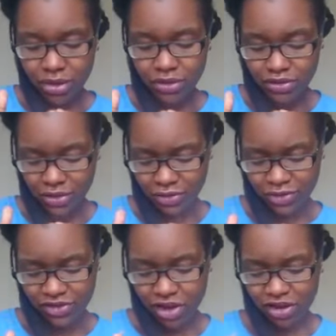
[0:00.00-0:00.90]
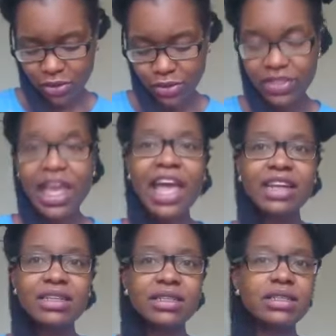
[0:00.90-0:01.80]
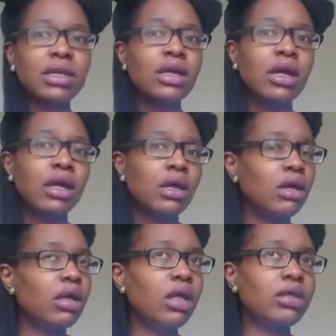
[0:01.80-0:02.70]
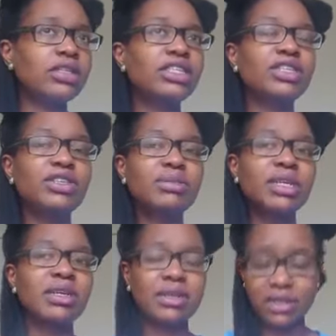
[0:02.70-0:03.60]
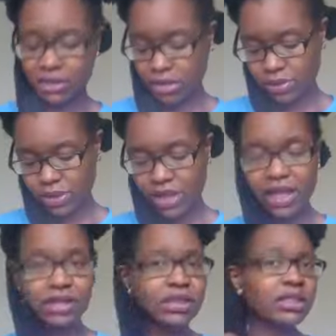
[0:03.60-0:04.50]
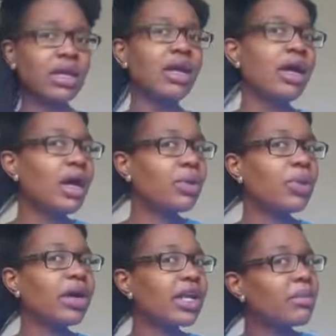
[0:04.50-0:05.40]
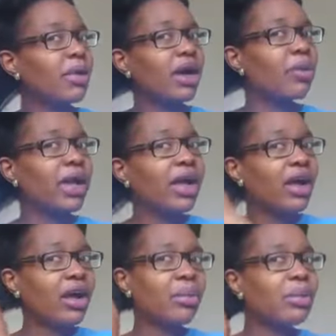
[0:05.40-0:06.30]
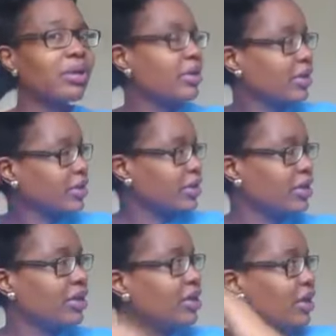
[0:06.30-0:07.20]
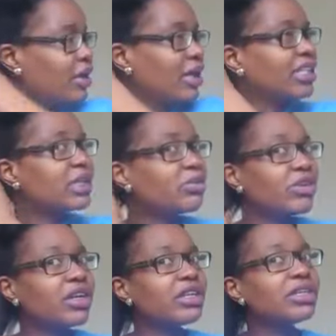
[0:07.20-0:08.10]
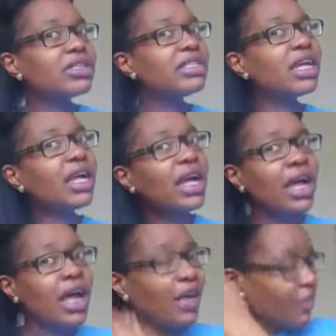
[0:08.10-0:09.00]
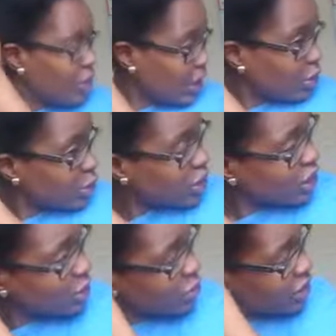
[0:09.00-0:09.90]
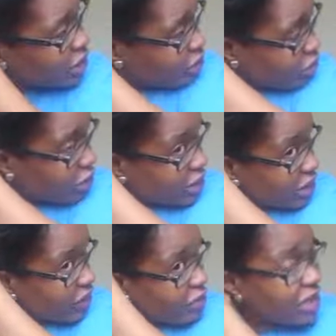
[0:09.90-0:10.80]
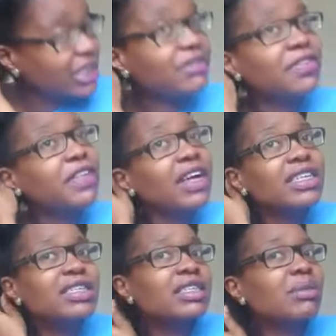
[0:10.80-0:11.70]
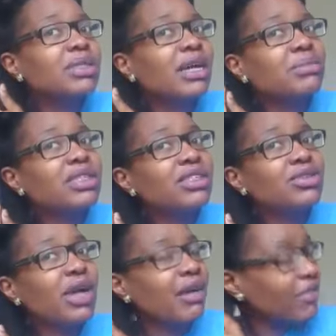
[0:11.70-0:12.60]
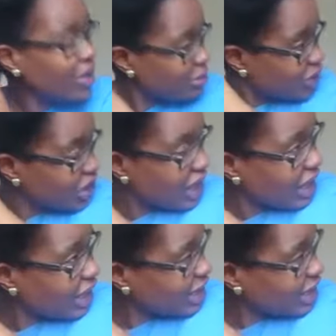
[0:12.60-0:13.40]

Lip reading: So starting with the ends excuse me, starting with the ends and working my way up. I spritz it, And then I also spritz the roots, and the reason for that is sometimes you have shed hair